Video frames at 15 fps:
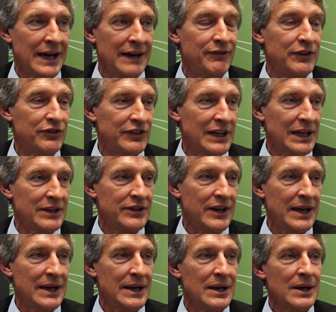
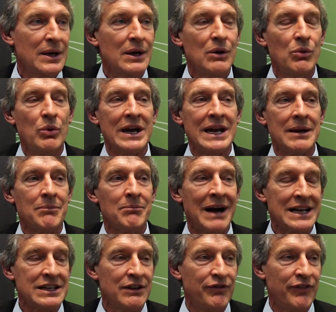facility, we
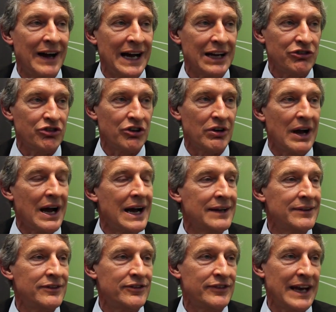manufacture
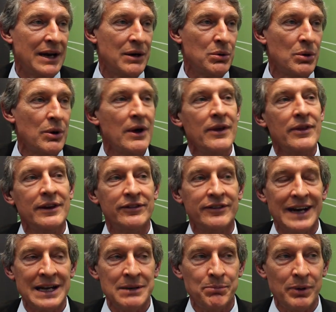and sell the
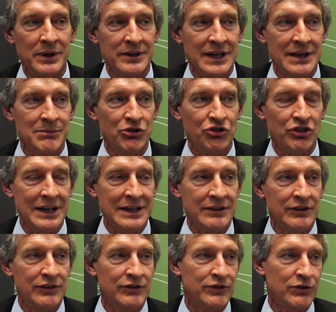sand printing
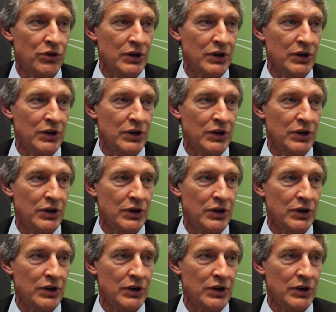machines,